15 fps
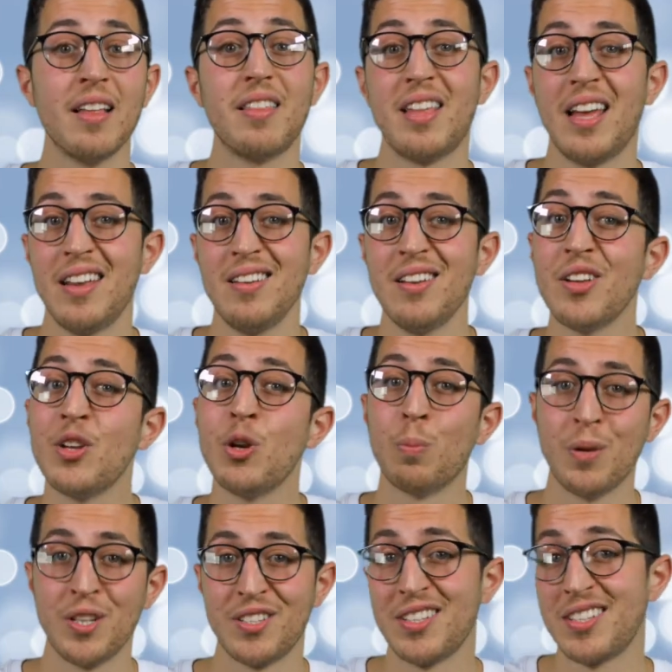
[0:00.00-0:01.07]
then your
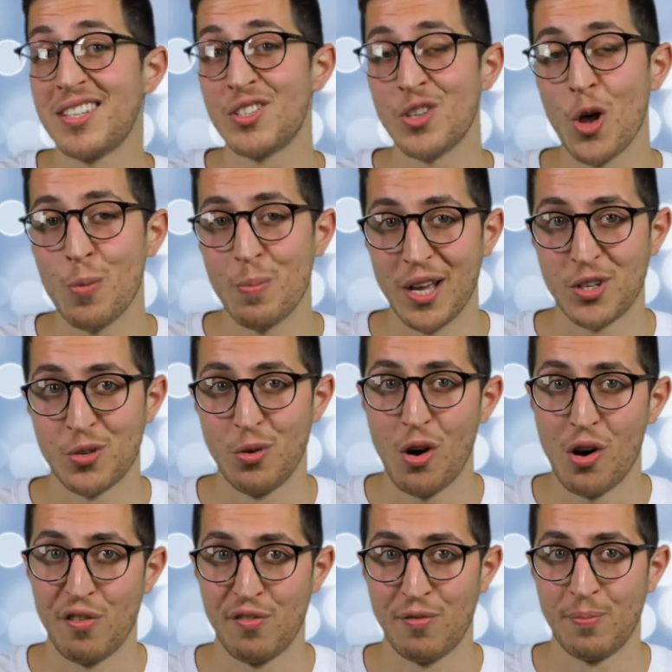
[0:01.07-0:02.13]
business is no better off.